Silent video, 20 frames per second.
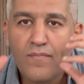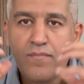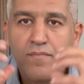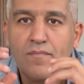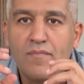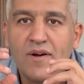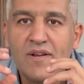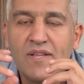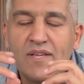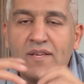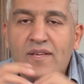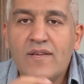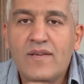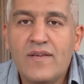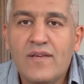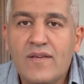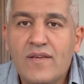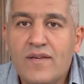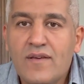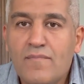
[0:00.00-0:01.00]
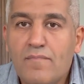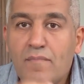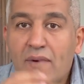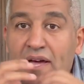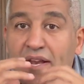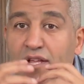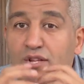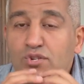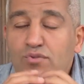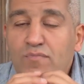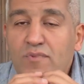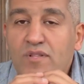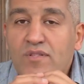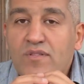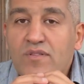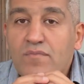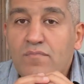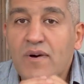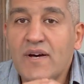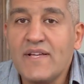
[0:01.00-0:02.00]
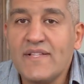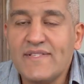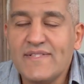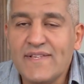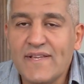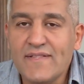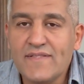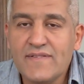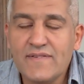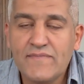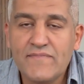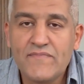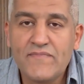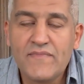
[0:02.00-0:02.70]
money management mindset.